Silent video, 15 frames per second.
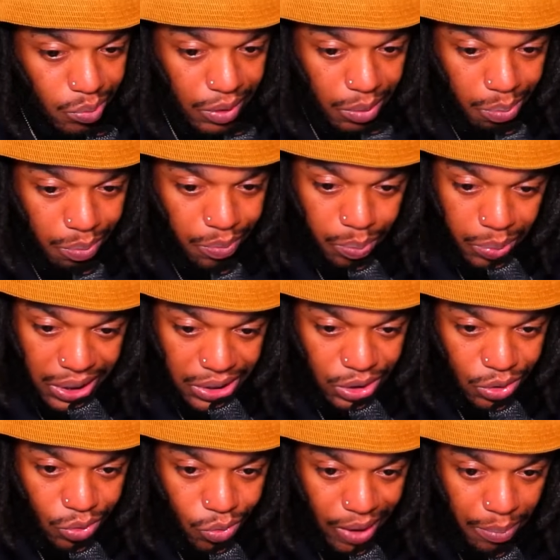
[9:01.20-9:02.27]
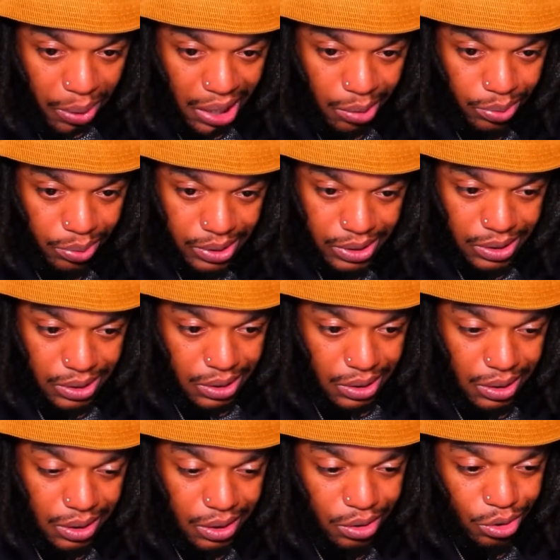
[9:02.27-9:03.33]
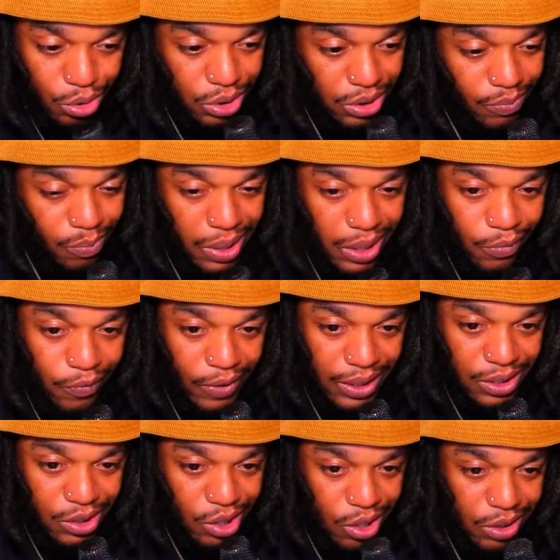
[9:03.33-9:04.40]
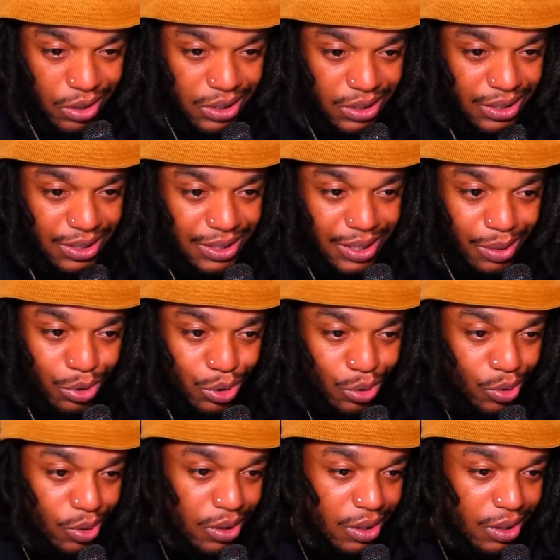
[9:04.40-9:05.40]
Bitch, you write papers. You're a motherfucking journalist of some sort,